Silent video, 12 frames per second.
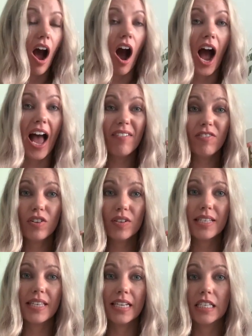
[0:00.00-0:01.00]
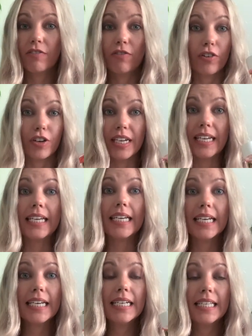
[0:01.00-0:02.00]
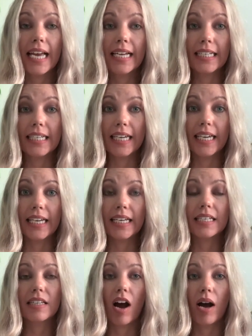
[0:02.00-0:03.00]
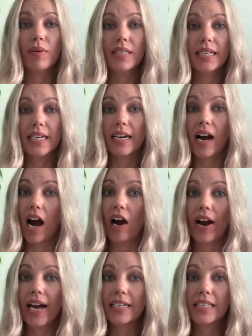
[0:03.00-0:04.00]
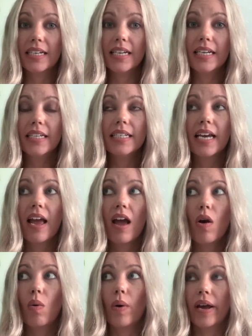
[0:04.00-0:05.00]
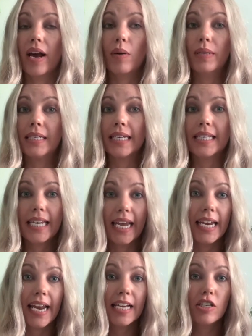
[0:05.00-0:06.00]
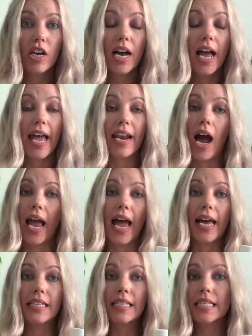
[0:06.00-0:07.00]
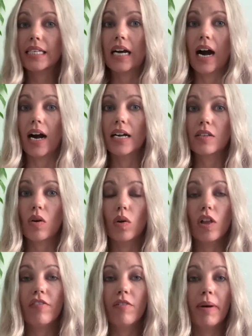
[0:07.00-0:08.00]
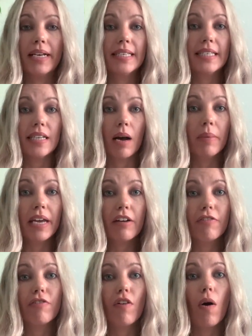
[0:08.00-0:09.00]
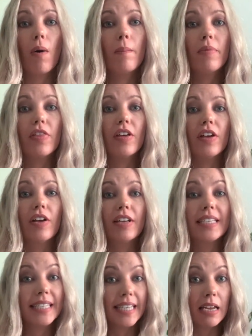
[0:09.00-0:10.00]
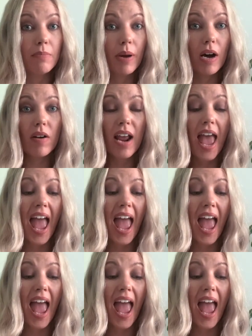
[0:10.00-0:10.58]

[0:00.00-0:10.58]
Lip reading: I've used this for years and years. I was in a car accident when I was a teenager and I had scars all over my stomach from the seatbelt,